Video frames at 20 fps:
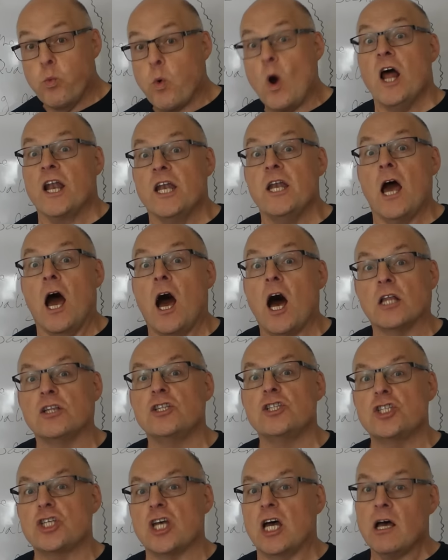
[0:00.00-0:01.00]
one
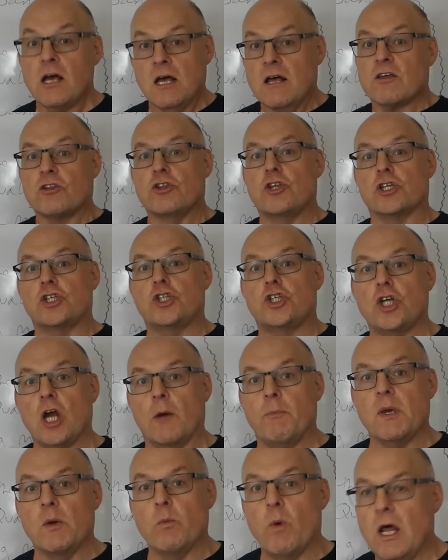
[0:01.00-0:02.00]
hunter, the
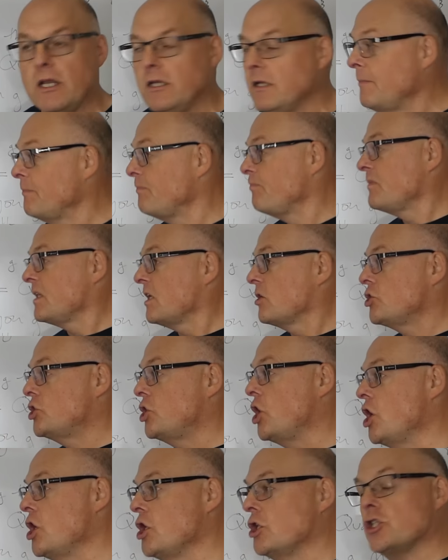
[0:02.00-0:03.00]
chubby one,
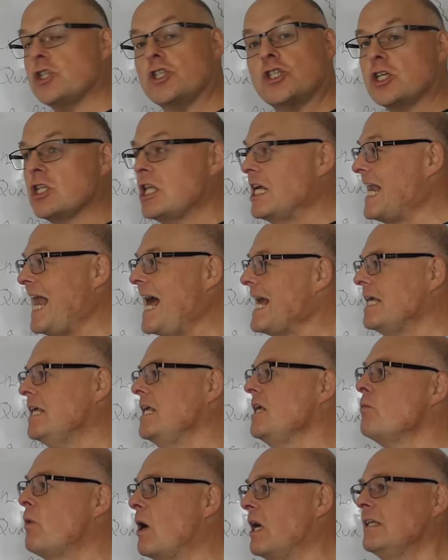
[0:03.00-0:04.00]
turns to the
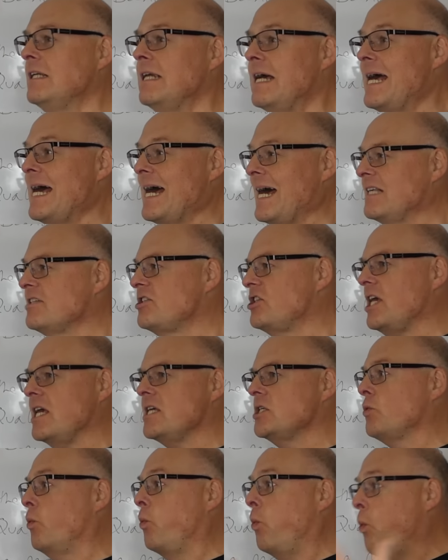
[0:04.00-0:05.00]
lanky one and
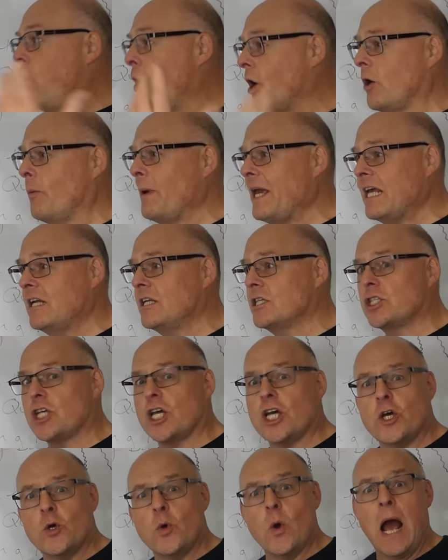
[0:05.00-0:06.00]
says, what are we going to
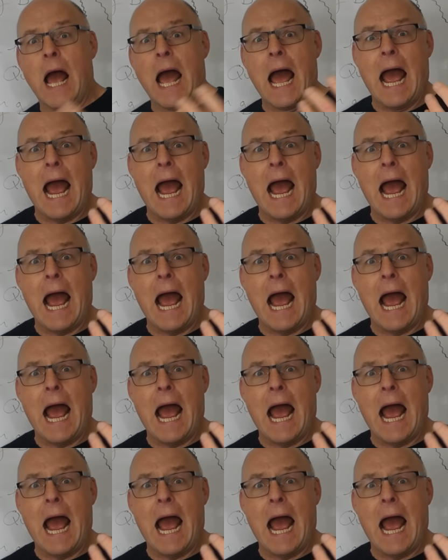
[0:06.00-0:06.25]
do?